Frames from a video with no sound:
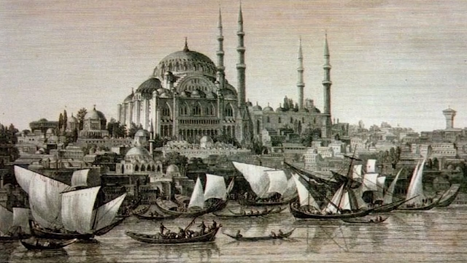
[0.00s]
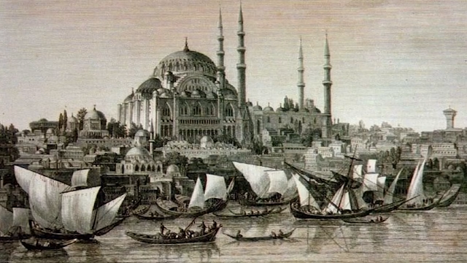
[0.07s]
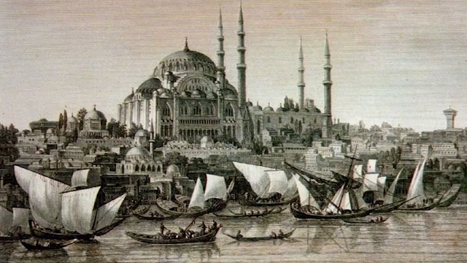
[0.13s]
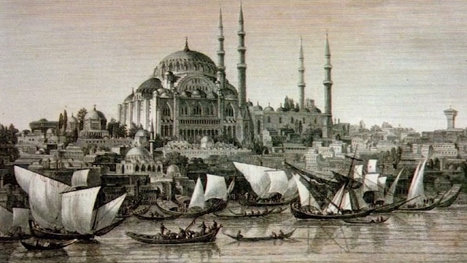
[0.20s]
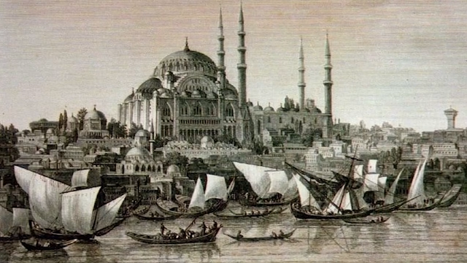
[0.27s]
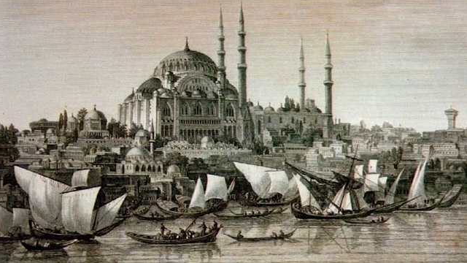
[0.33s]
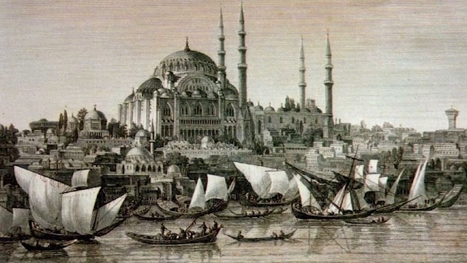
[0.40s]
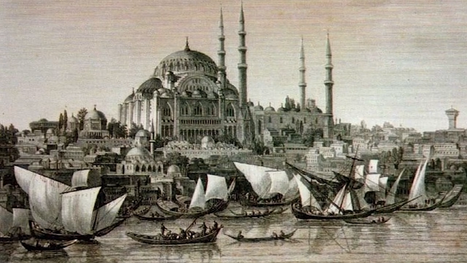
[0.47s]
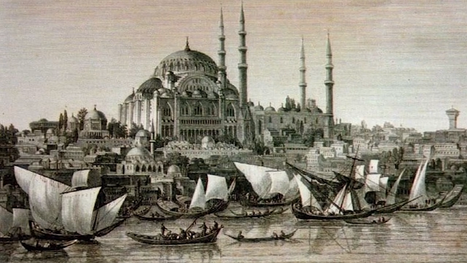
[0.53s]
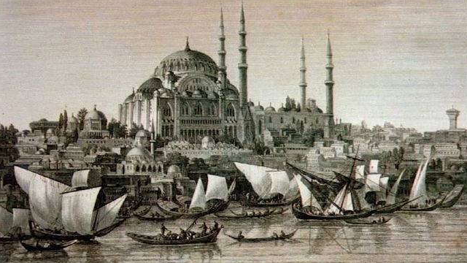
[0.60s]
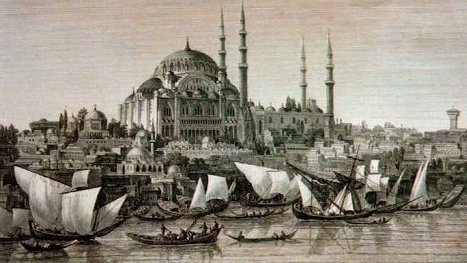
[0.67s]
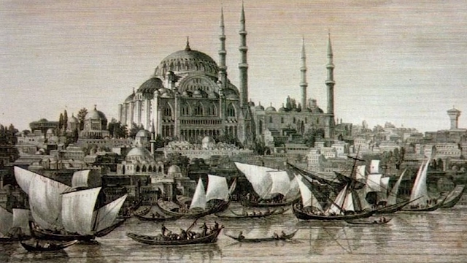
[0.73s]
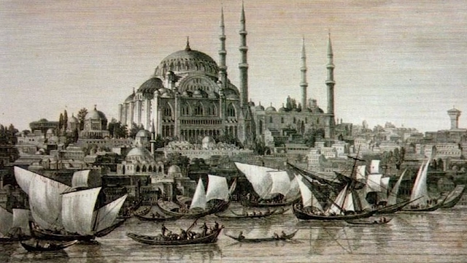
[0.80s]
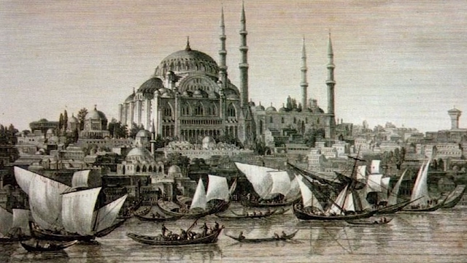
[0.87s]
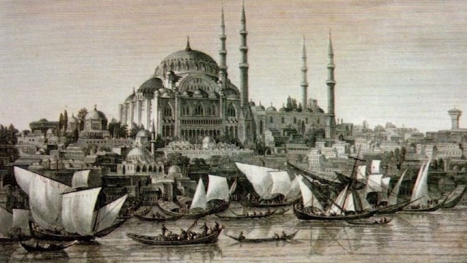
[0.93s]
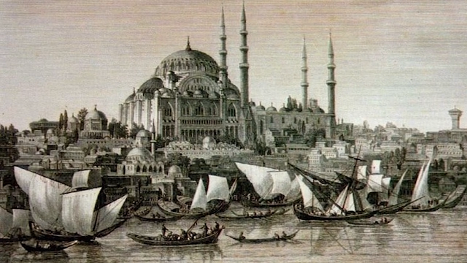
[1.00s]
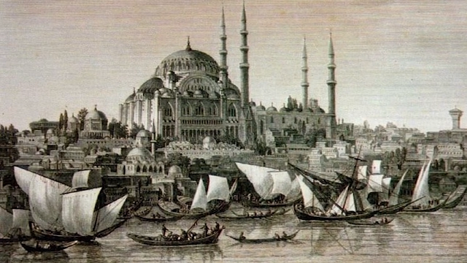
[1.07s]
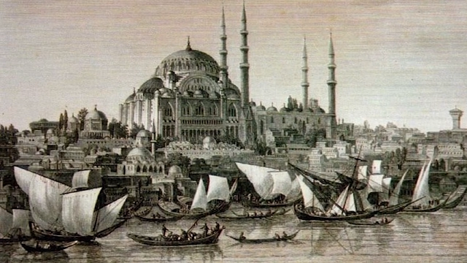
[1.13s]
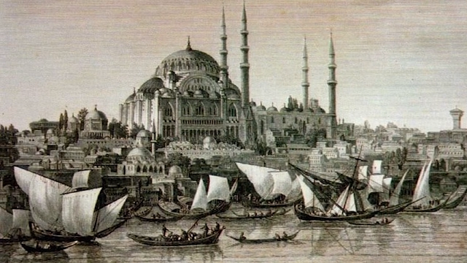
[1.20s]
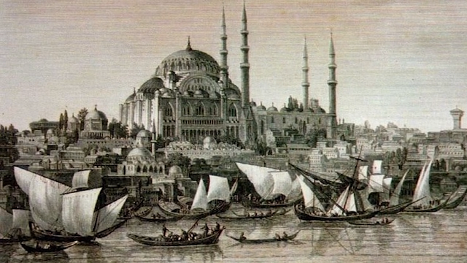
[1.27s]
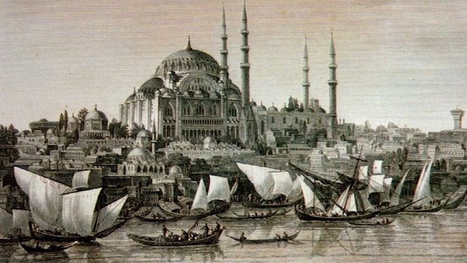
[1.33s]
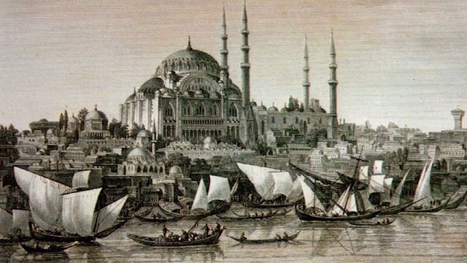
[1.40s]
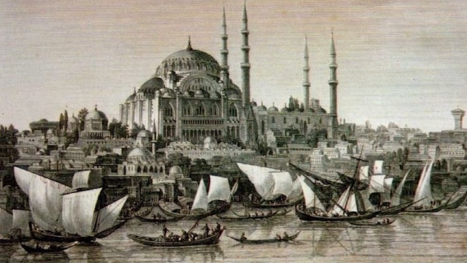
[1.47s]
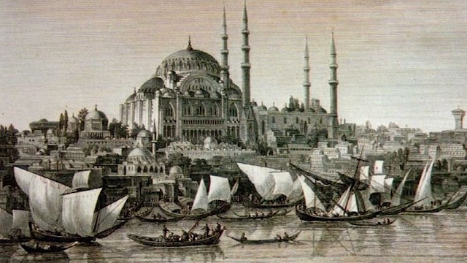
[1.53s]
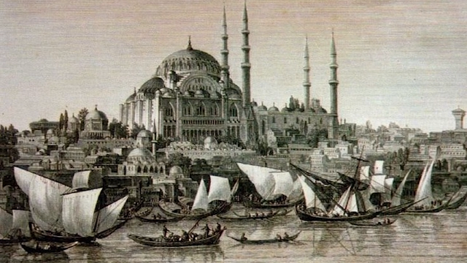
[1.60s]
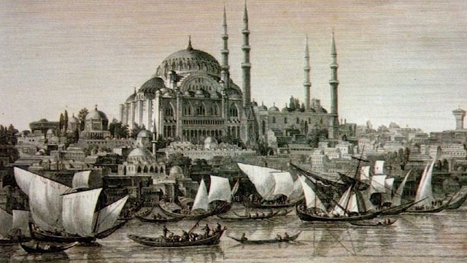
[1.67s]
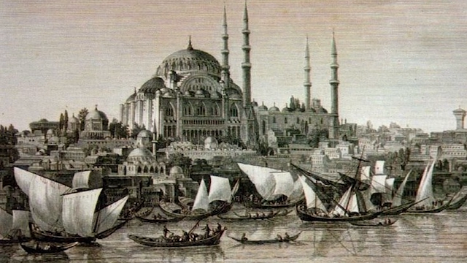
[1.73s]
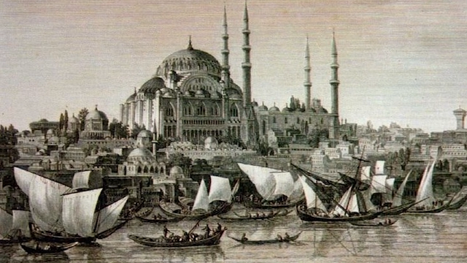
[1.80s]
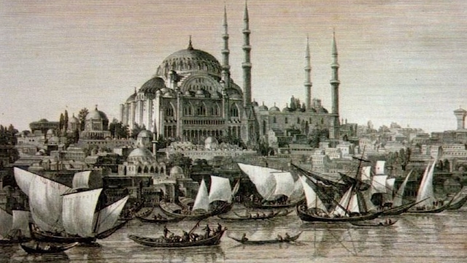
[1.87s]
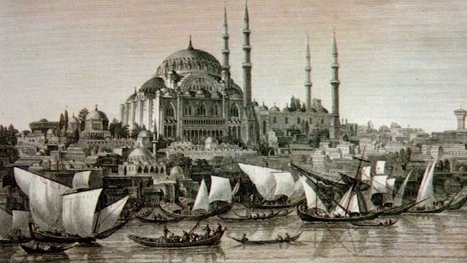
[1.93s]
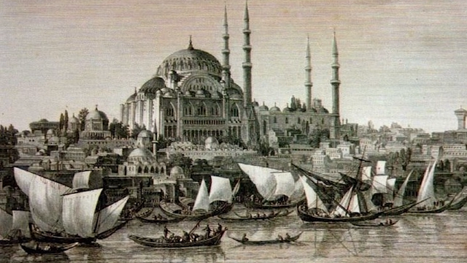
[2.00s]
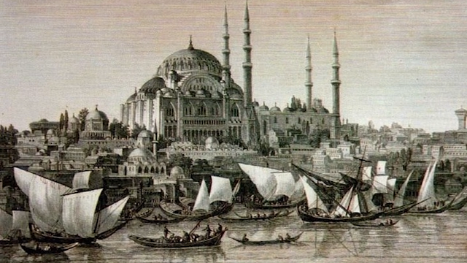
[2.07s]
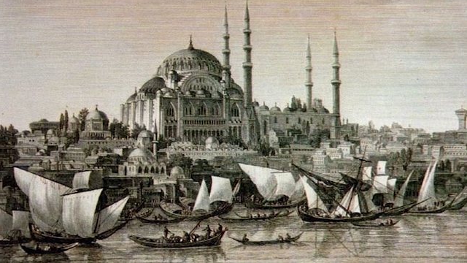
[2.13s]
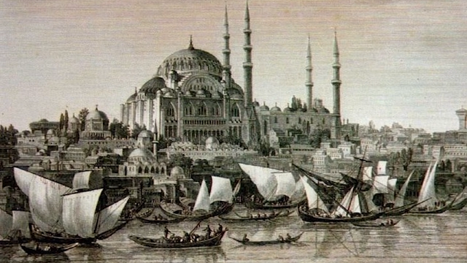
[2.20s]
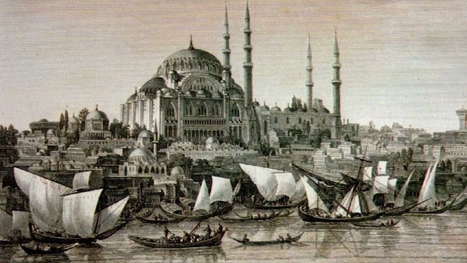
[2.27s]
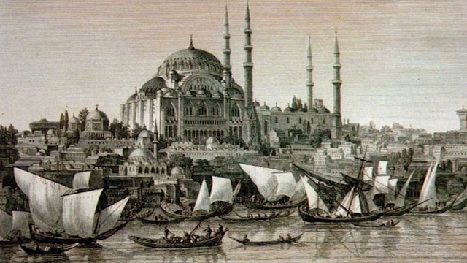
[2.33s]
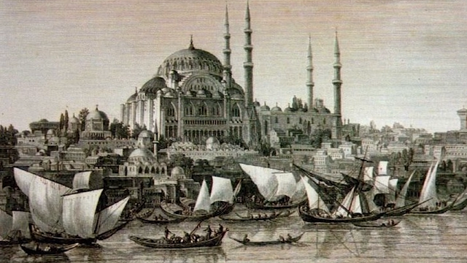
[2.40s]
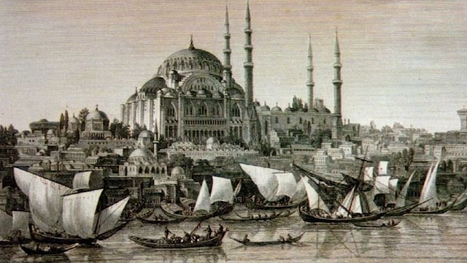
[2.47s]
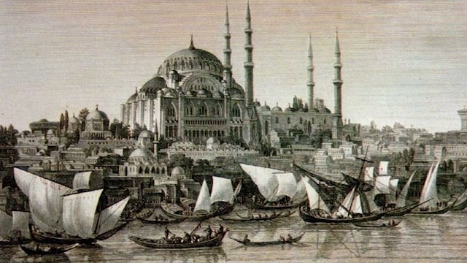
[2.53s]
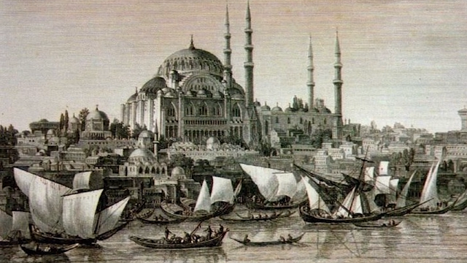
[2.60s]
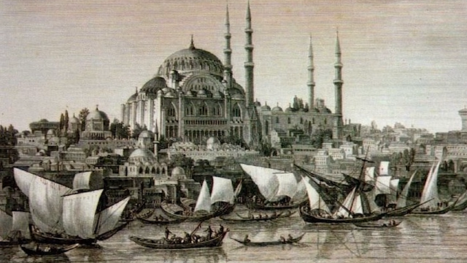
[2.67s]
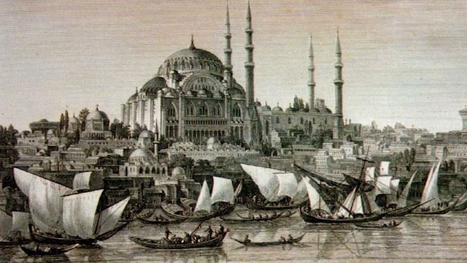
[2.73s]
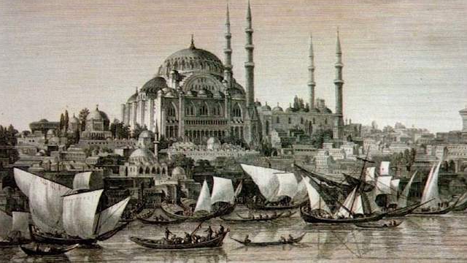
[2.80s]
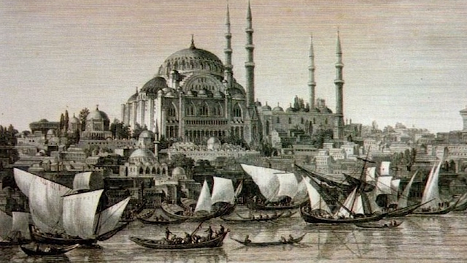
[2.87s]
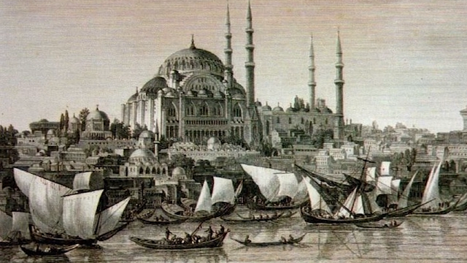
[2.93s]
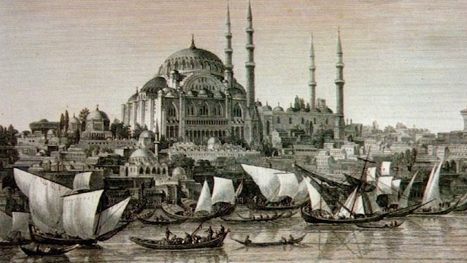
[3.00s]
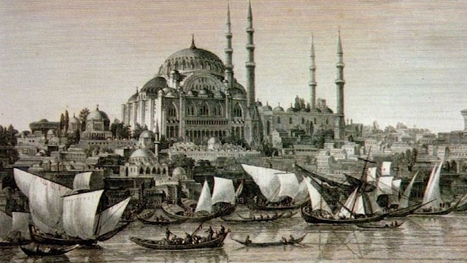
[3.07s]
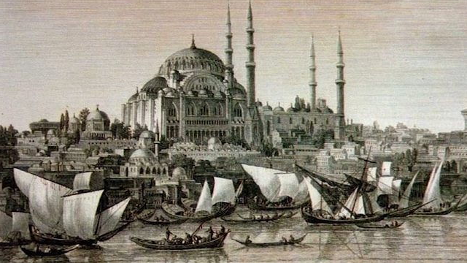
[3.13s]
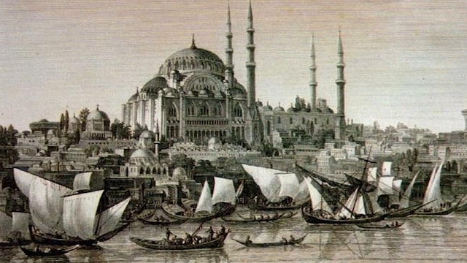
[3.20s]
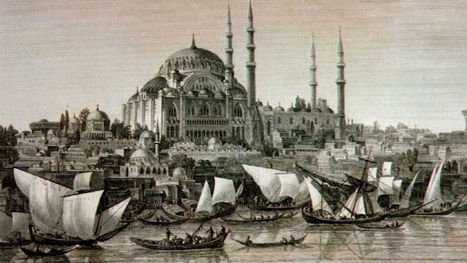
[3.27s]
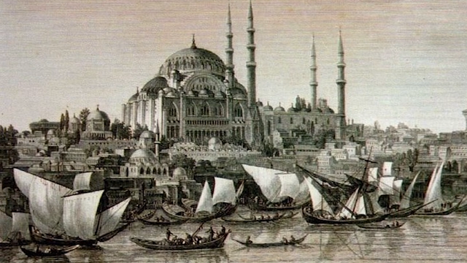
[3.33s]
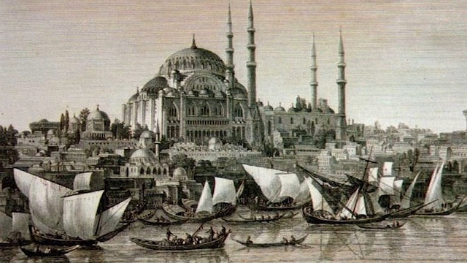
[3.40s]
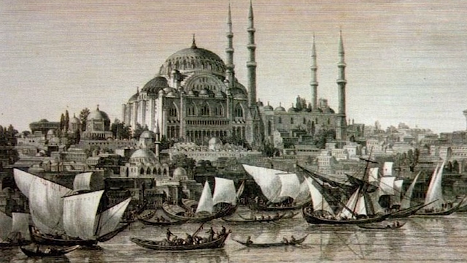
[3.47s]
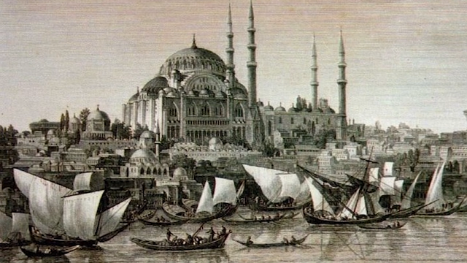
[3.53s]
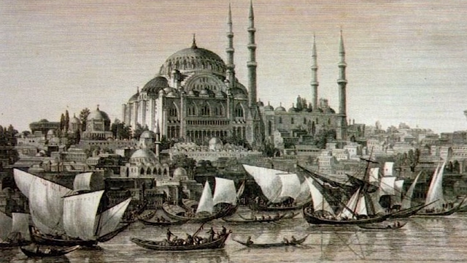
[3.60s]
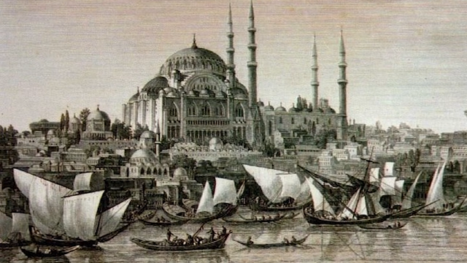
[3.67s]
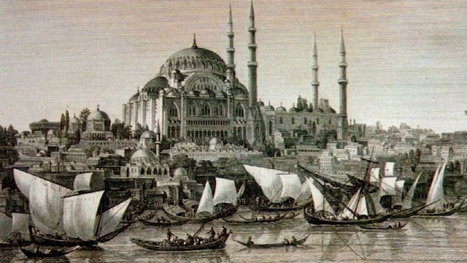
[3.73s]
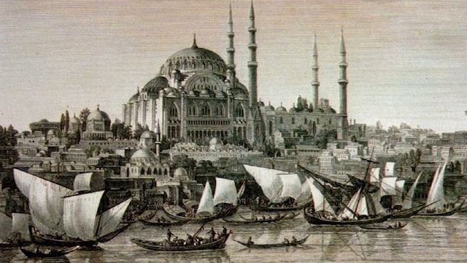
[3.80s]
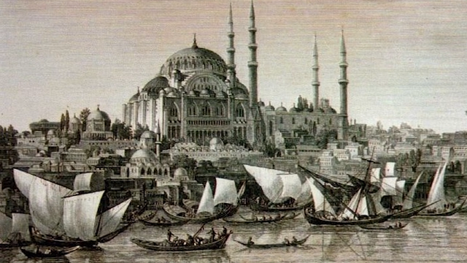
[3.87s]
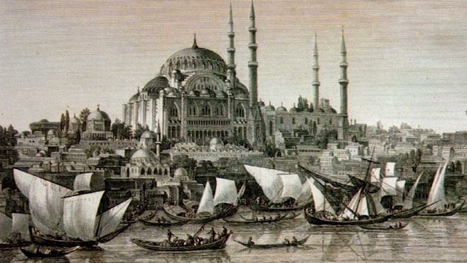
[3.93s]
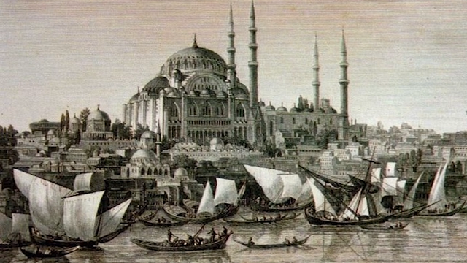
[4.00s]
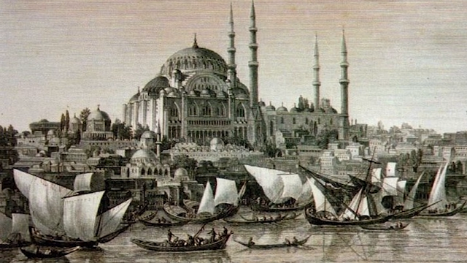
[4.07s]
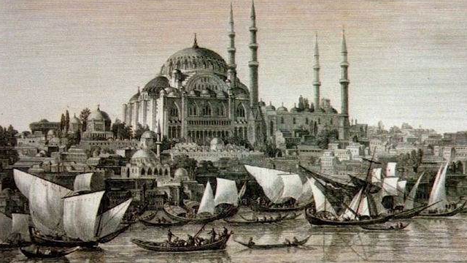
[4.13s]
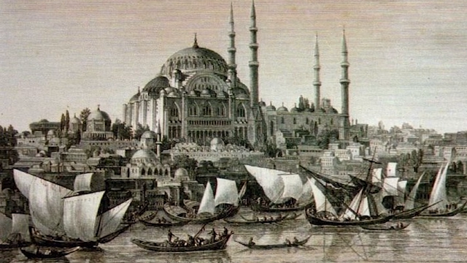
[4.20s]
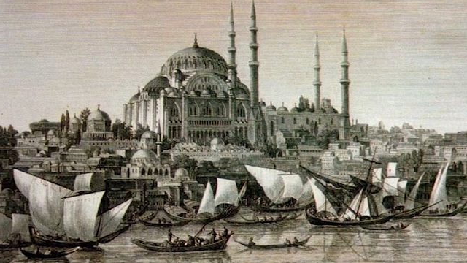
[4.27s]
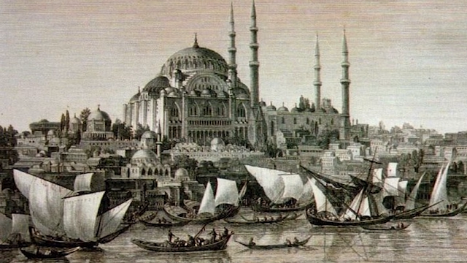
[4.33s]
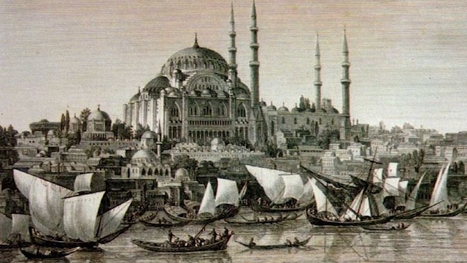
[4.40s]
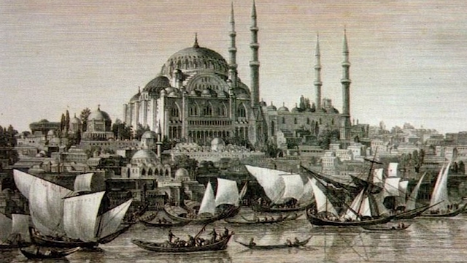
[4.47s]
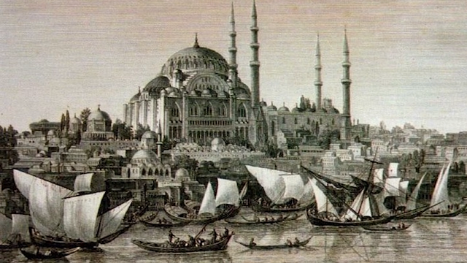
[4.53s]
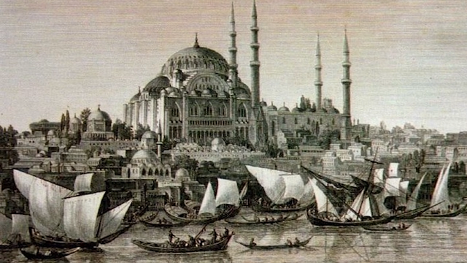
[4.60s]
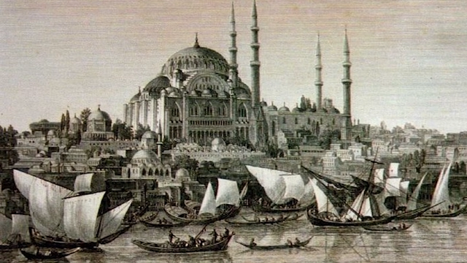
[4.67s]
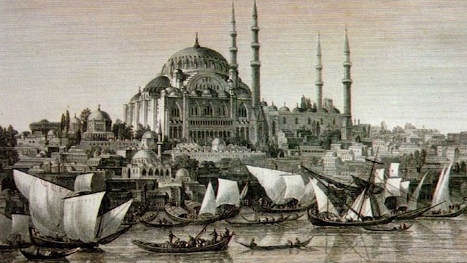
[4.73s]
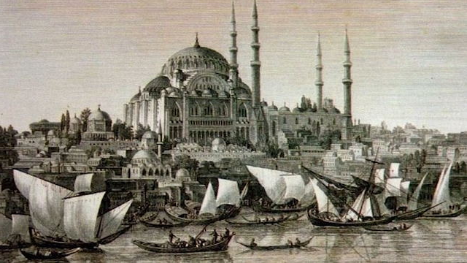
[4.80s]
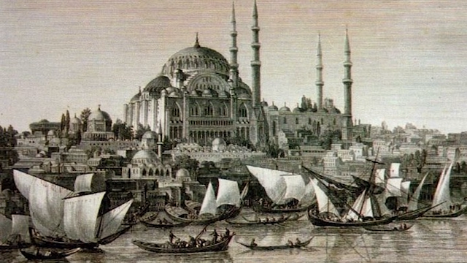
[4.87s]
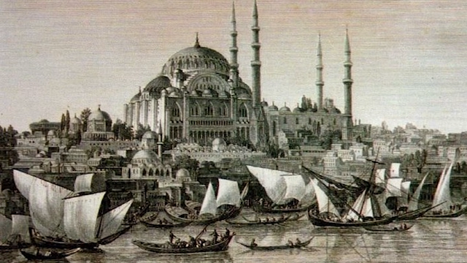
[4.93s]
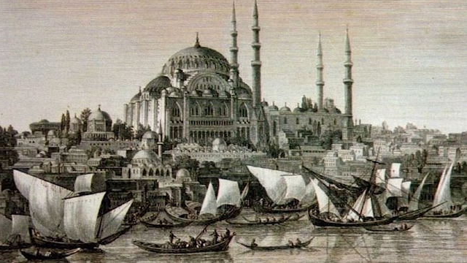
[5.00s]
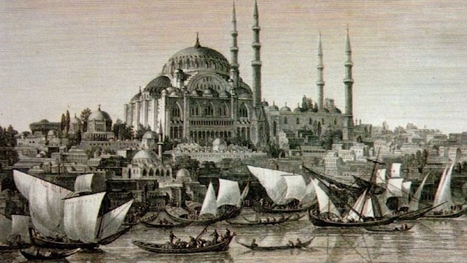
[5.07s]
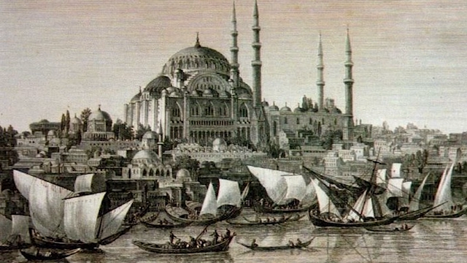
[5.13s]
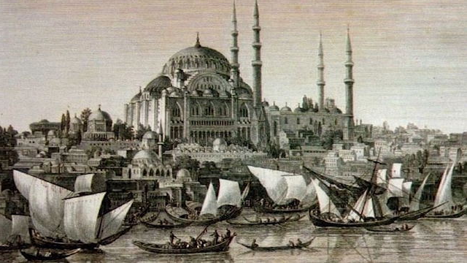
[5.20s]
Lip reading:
(no speaker visible)